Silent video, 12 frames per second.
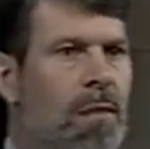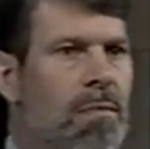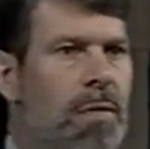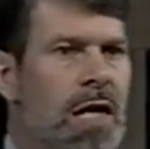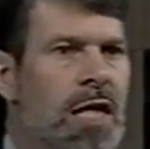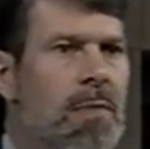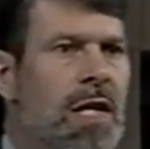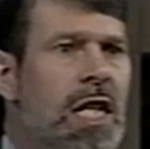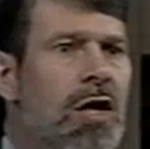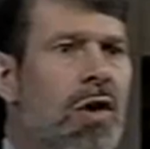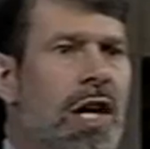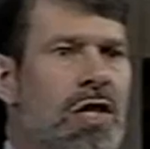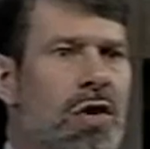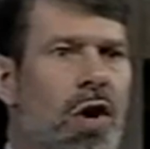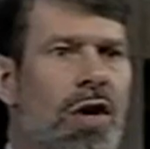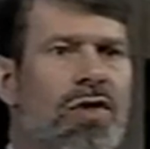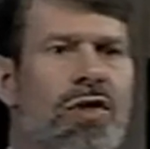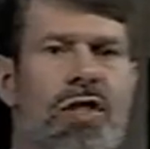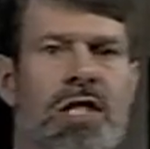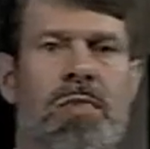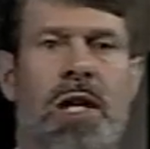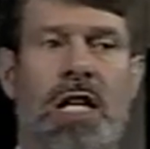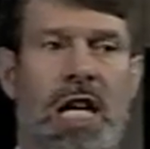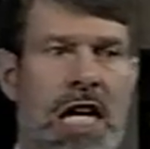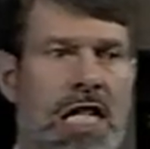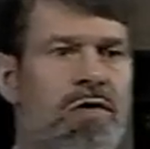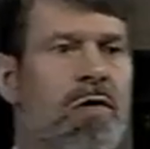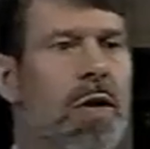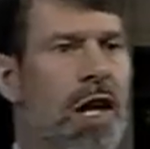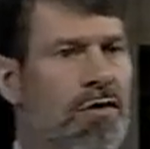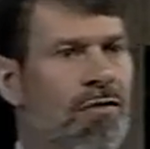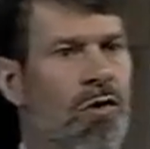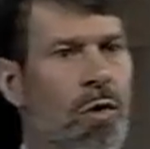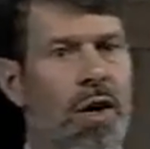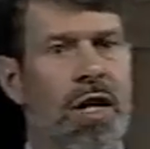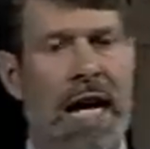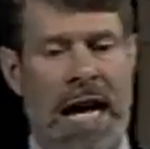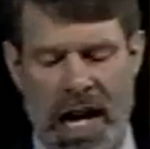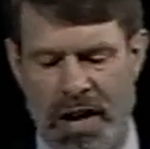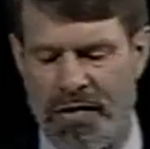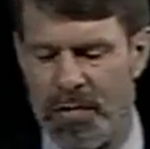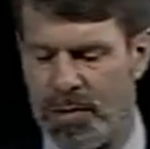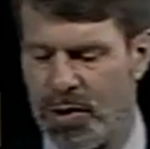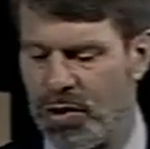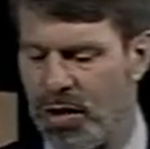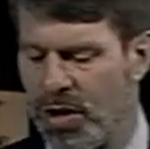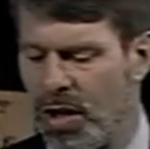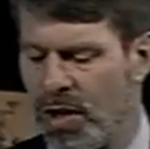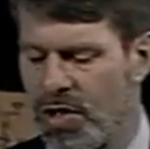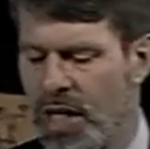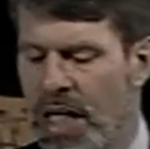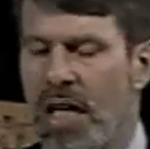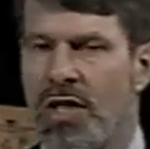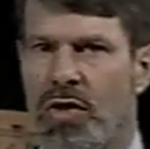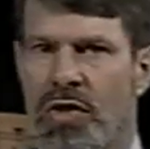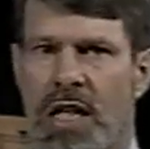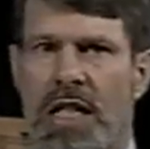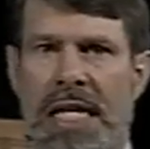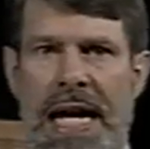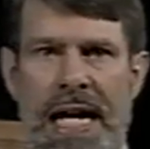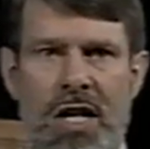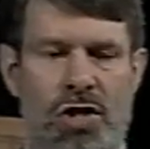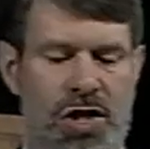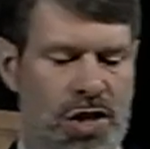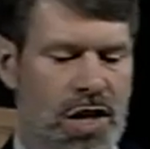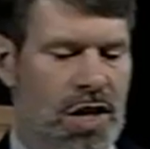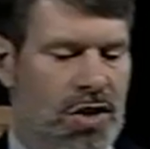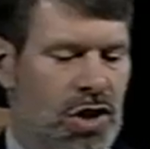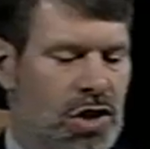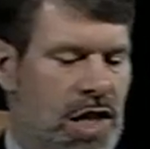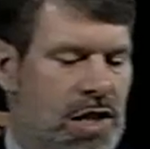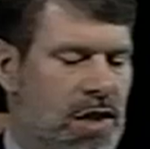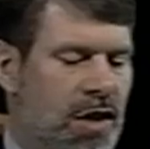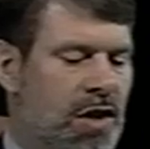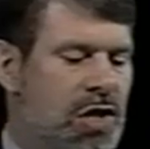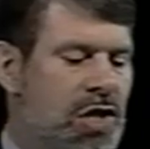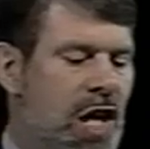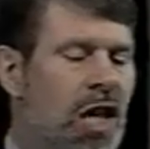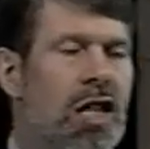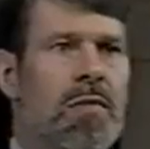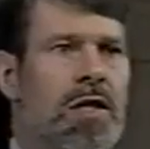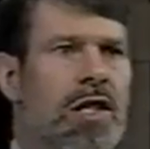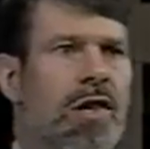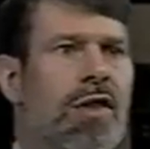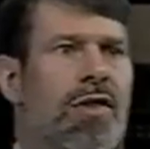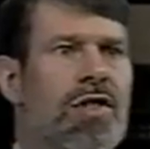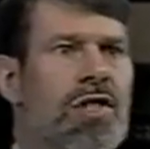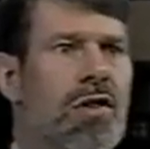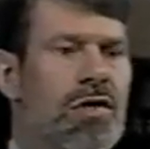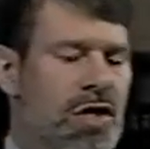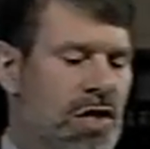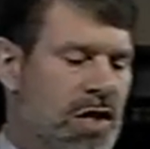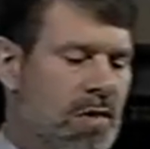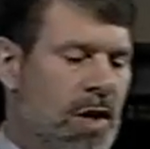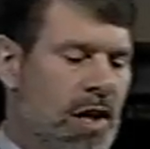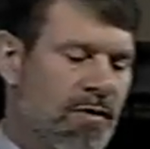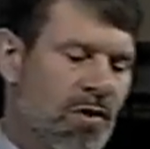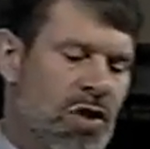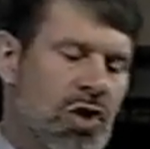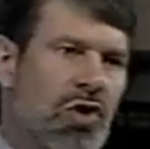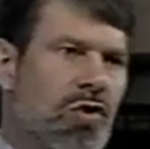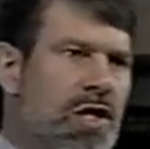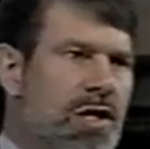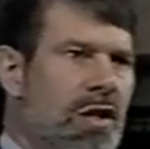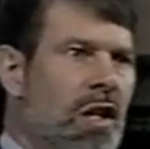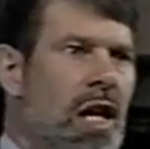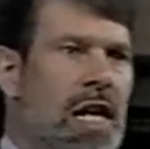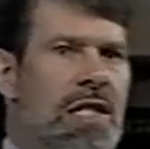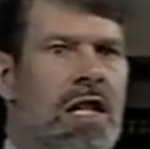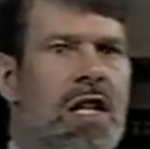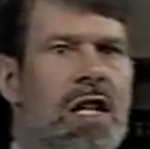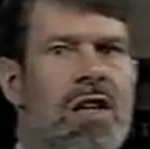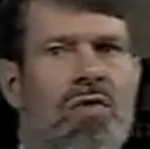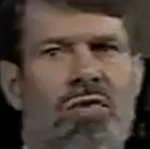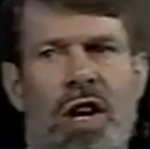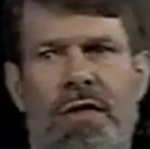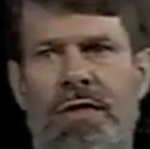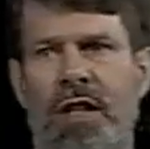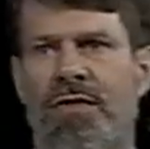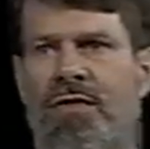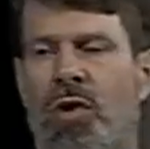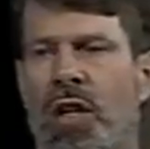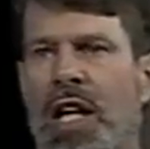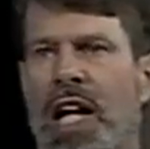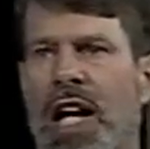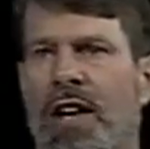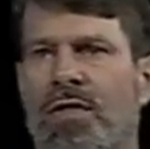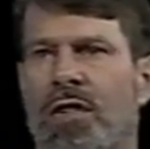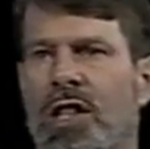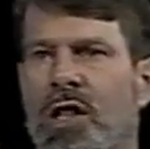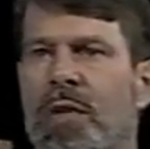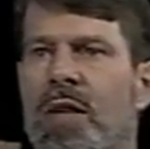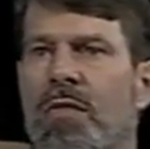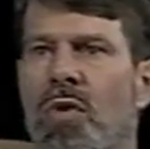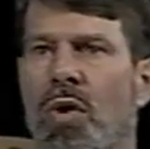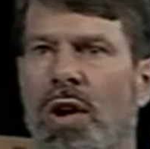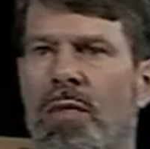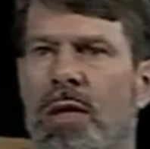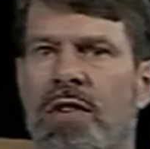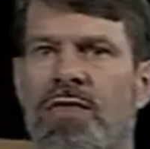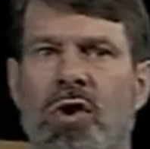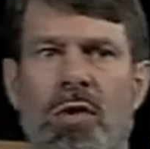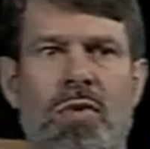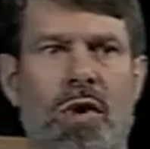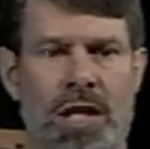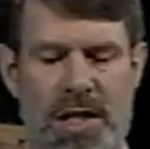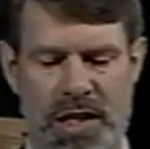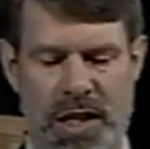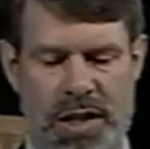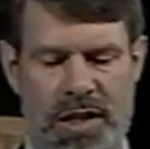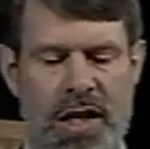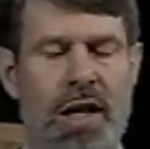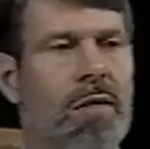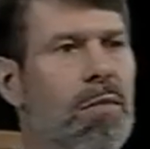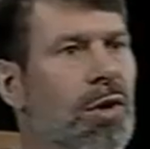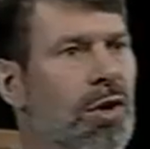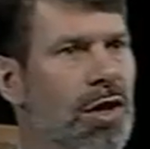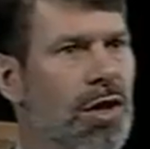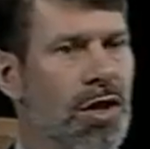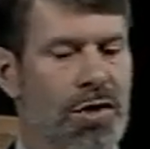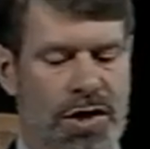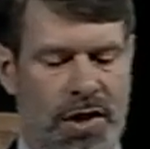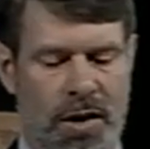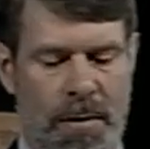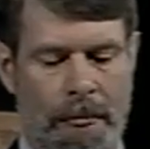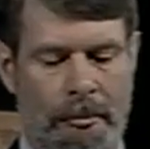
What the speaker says: Many meteorites also display an age of about 4.5 billion years. So these ages suggest that the solid material in the solar system may have first crystallized roughly 4.5 or a little bit more, maybe 4.6 billion years ago.